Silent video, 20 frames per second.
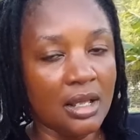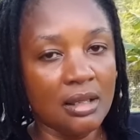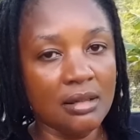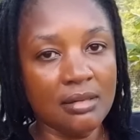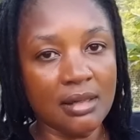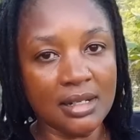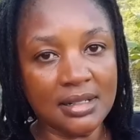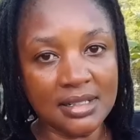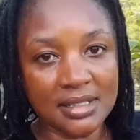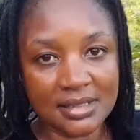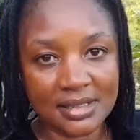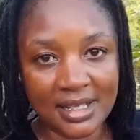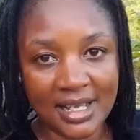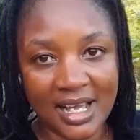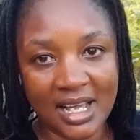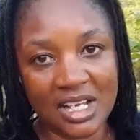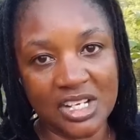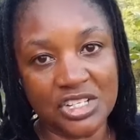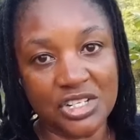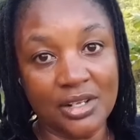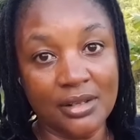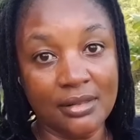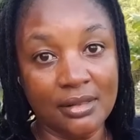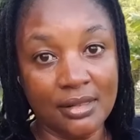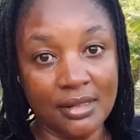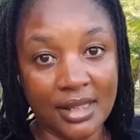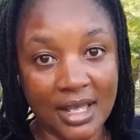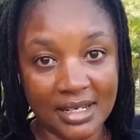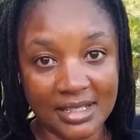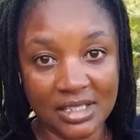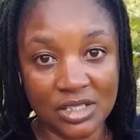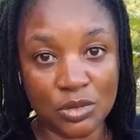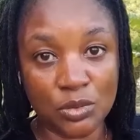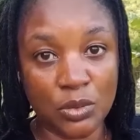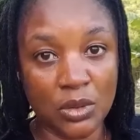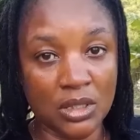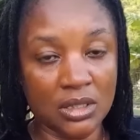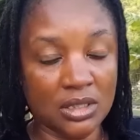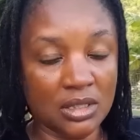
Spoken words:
That is the ash, and that is what